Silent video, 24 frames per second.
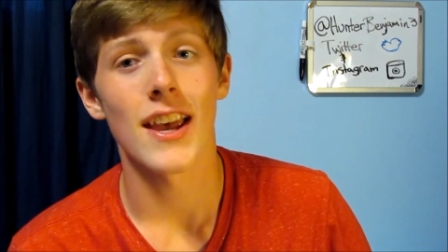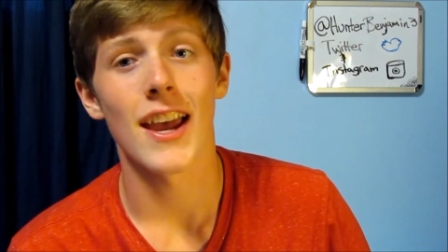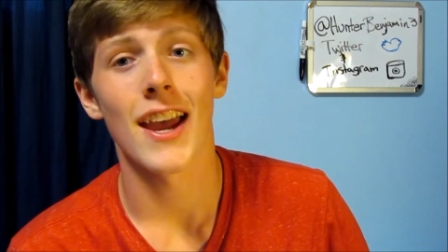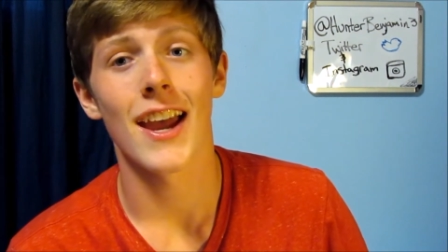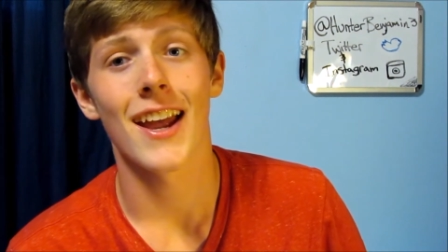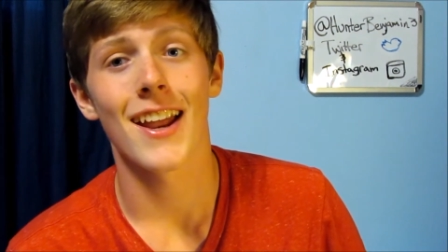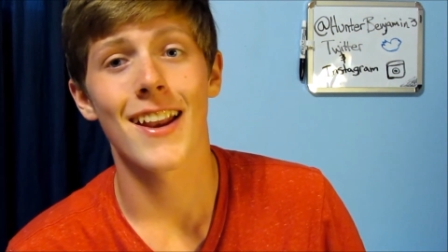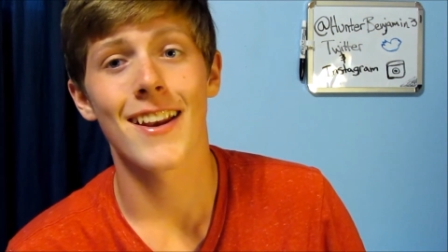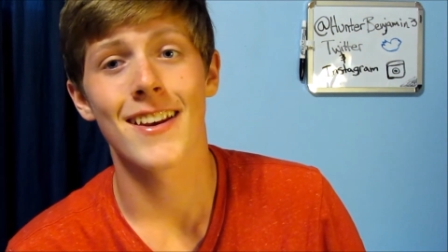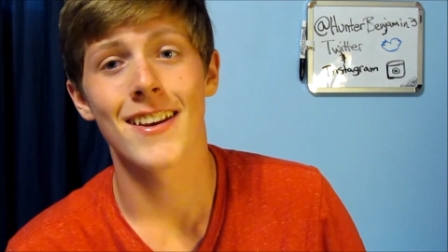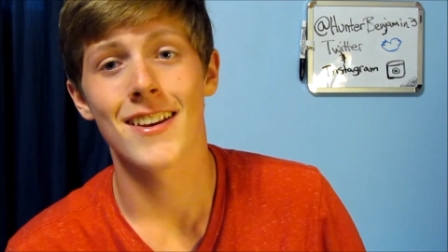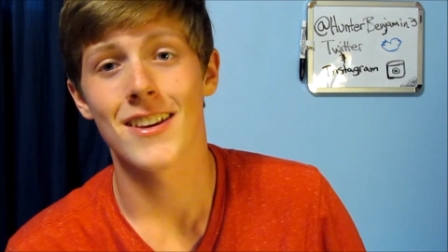
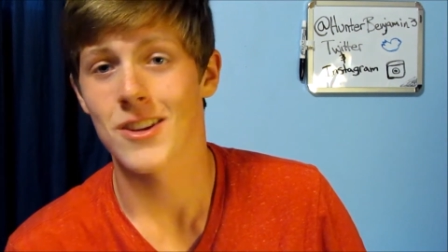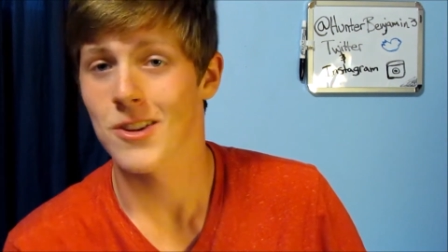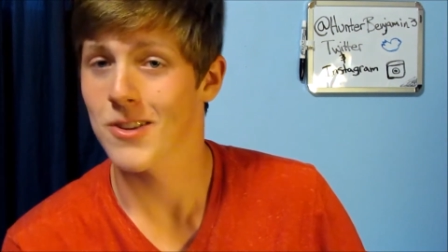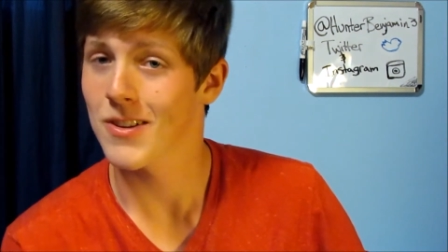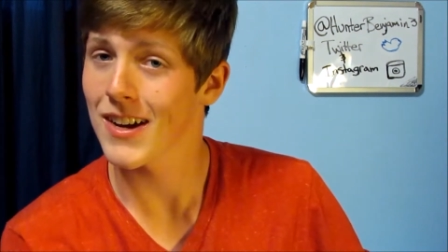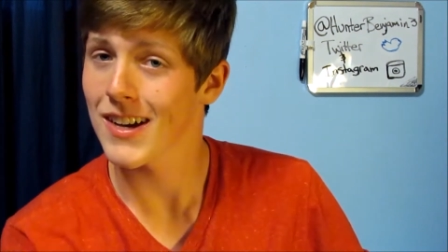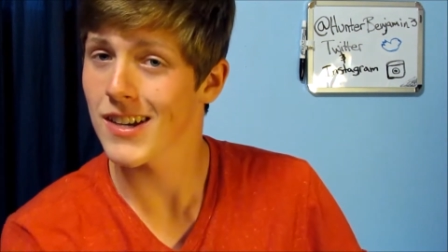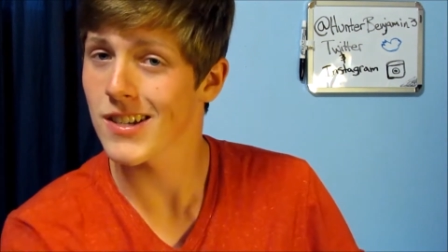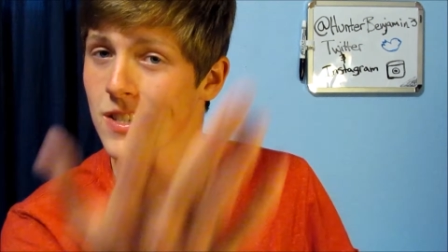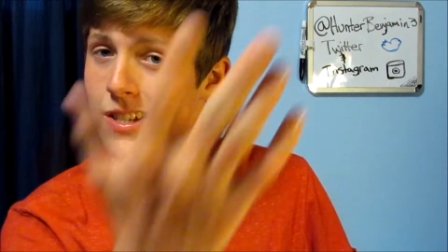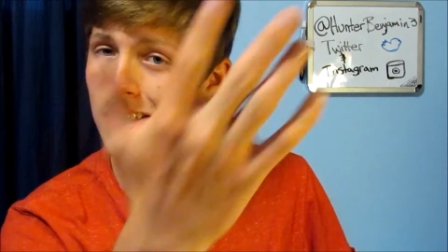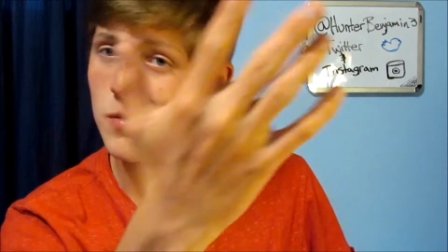and you
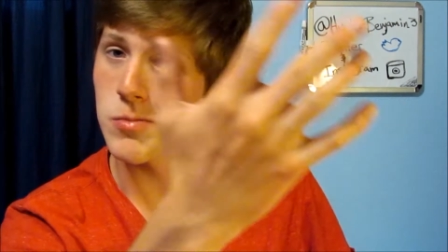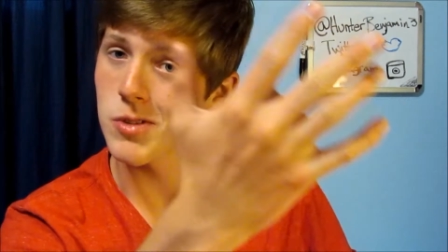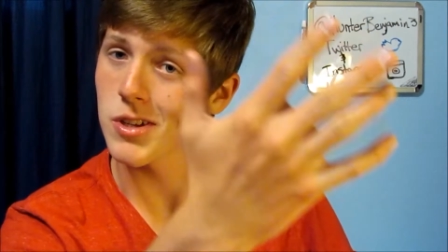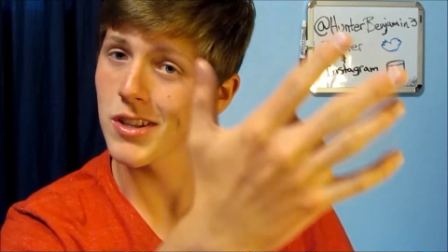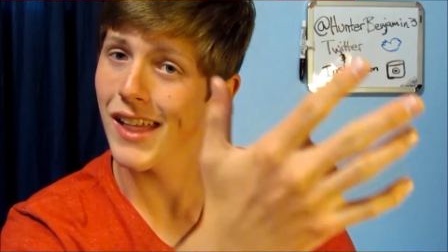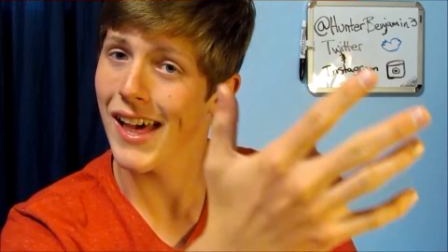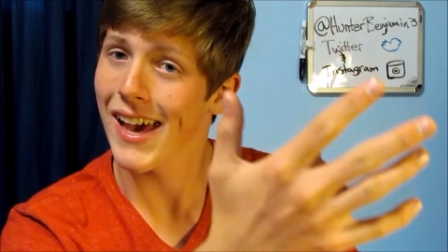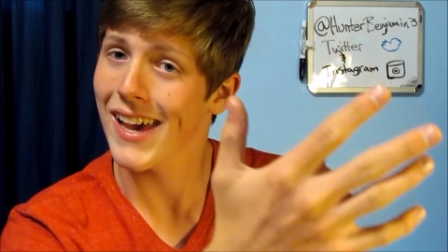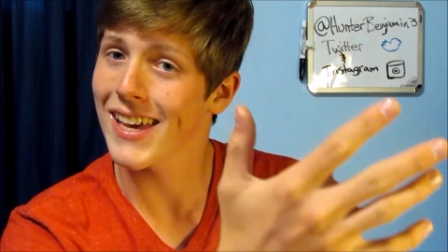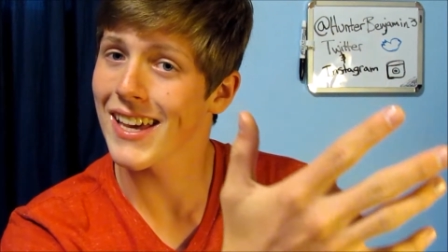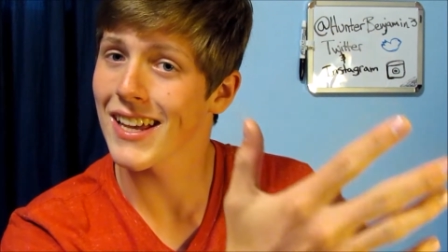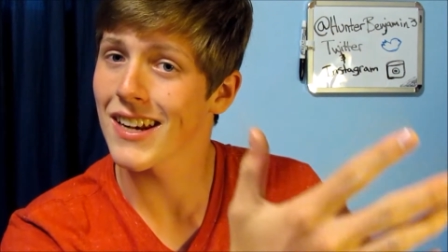guys seemed to
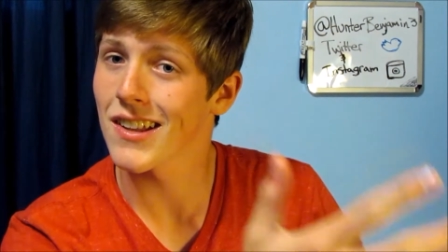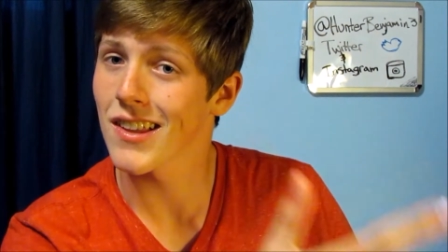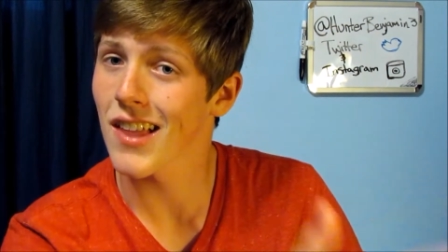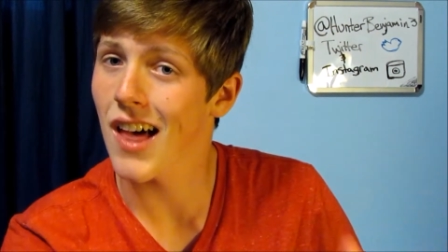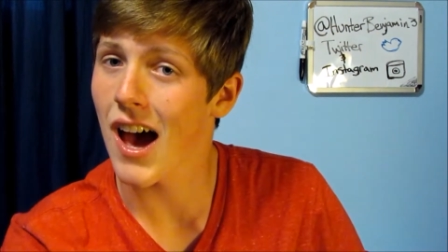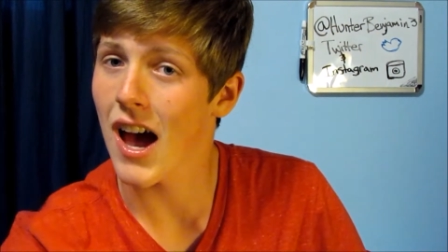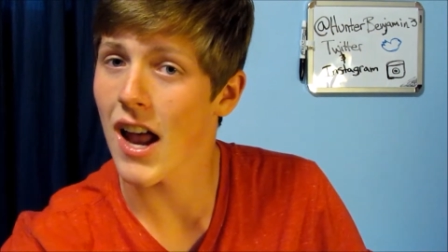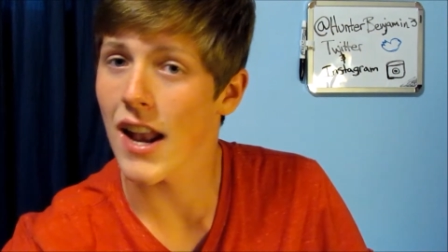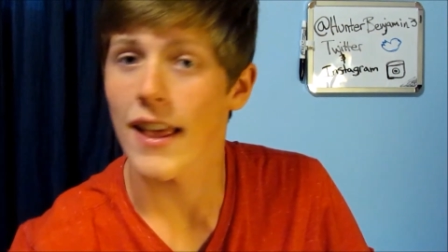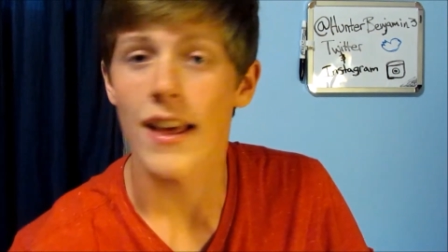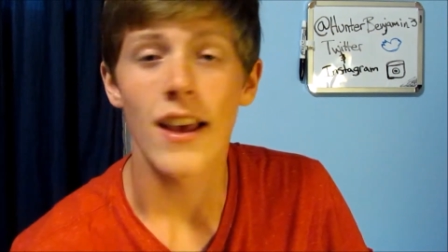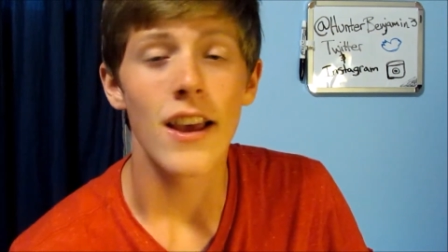like it a
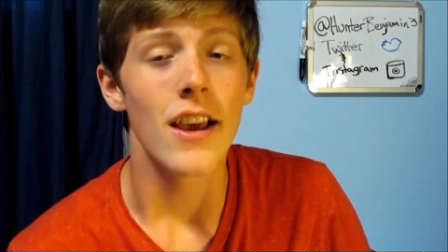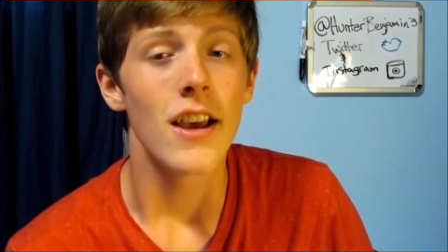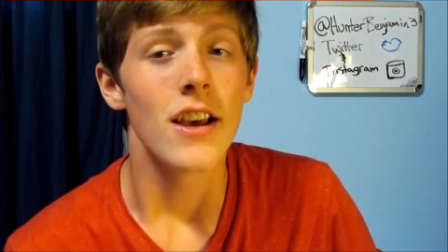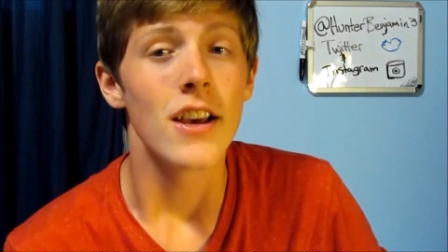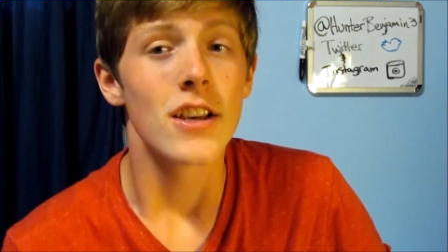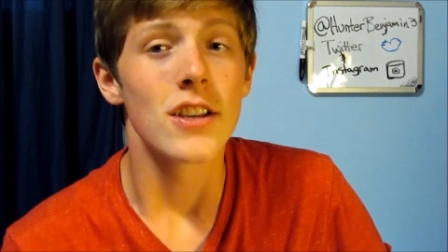lot.